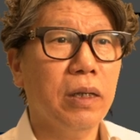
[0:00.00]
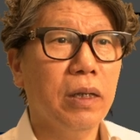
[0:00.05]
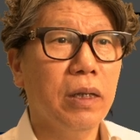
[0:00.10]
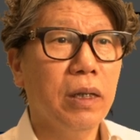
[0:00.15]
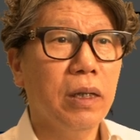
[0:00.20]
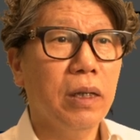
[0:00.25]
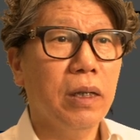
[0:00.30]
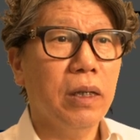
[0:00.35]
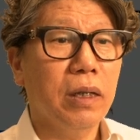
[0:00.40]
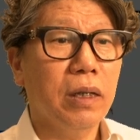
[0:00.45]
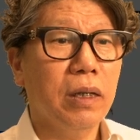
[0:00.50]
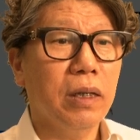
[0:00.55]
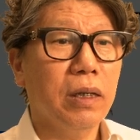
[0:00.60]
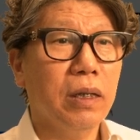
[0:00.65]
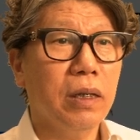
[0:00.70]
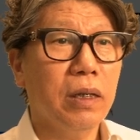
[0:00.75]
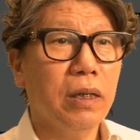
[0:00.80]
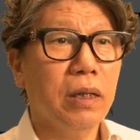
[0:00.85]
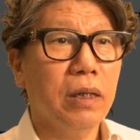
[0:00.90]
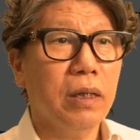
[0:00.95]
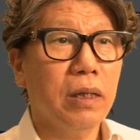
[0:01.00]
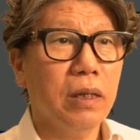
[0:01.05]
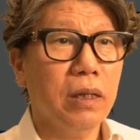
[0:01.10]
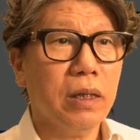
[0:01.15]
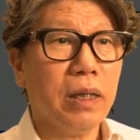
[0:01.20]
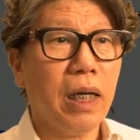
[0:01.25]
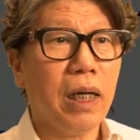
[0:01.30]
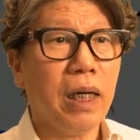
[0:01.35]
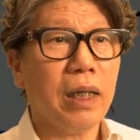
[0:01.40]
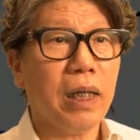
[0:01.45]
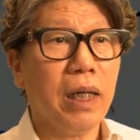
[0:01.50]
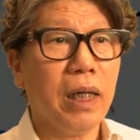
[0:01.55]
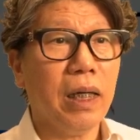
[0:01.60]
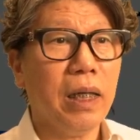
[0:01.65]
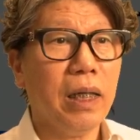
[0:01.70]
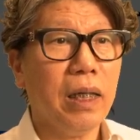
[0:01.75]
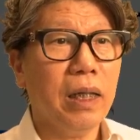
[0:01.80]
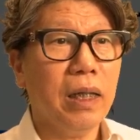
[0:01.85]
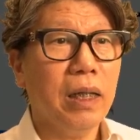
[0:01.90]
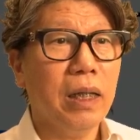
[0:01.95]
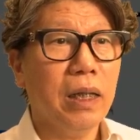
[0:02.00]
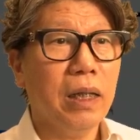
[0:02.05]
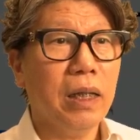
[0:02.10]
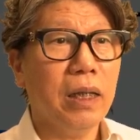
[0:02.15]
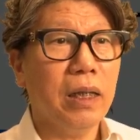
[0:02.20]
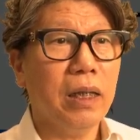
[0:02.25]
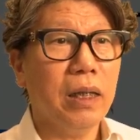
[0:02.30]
involves the maxillary lingual cusp